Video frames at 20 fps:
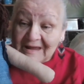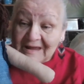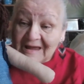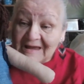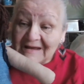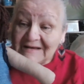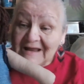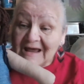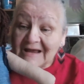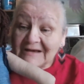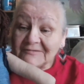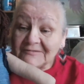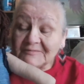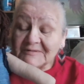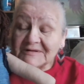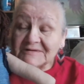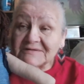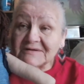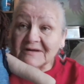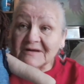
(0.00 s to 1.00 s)
and that
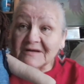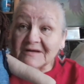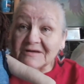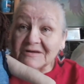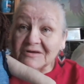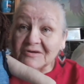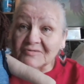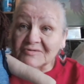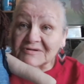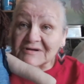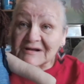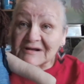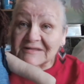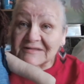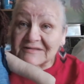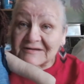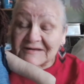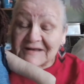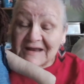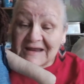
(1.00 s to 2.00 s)
was usually
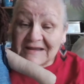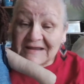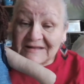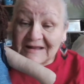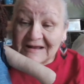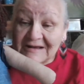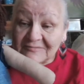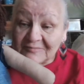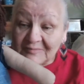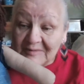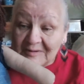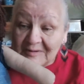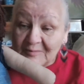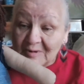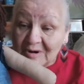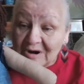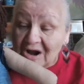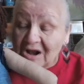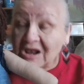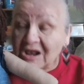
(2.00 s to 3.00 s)
the day that we
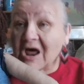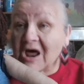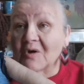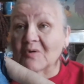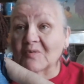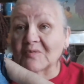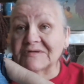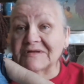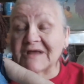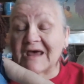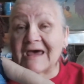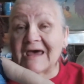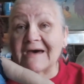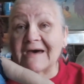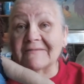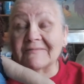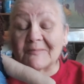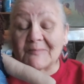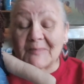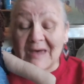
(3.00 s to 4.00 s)
were allowed to
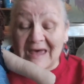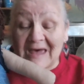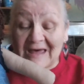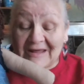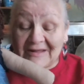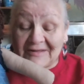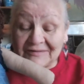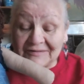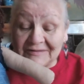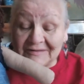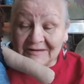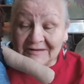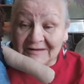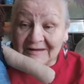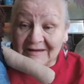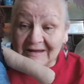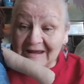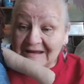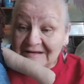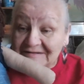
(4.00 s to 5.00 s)
have a bath
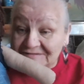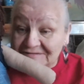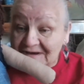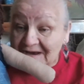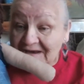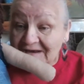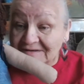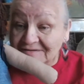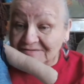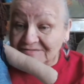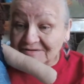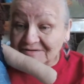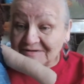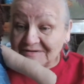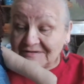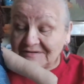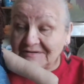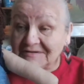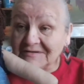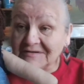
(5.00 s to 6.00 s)
and change
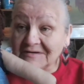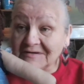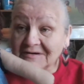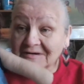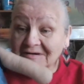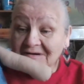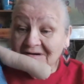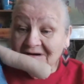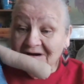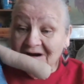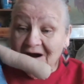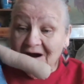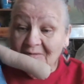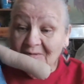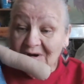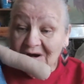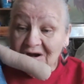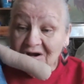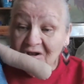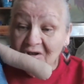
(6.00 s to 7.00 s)
our
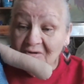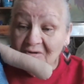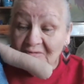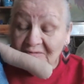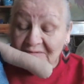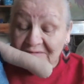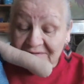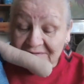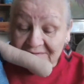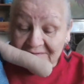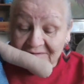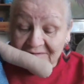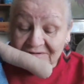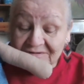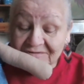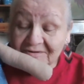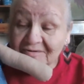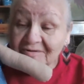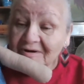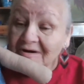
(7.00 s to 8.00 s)
clothes
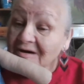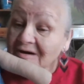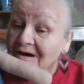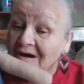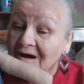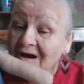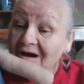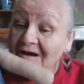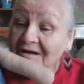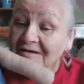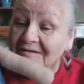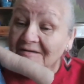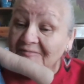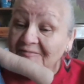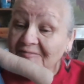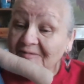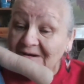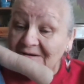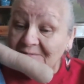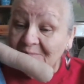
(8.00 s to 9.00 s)
to a
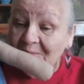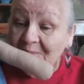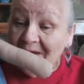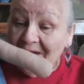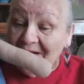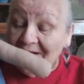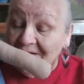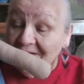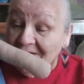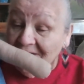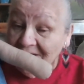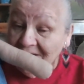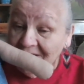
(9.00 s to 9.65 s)
fresh pair